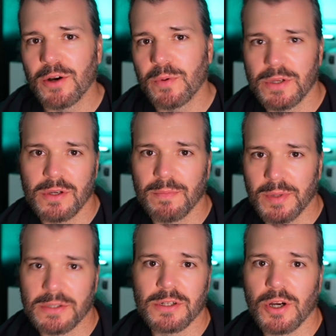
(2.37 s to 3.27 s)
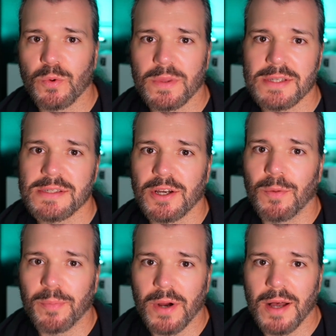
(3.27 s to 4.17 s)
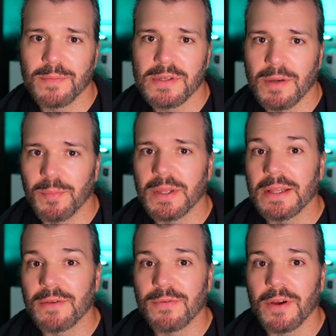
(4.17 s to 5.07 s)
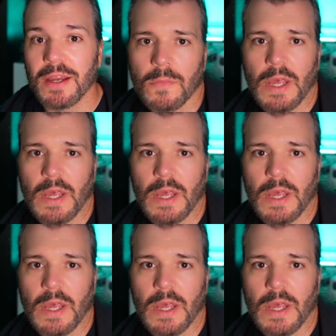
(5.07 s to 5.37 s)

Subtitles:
when you can build your own with a single prompt completely free.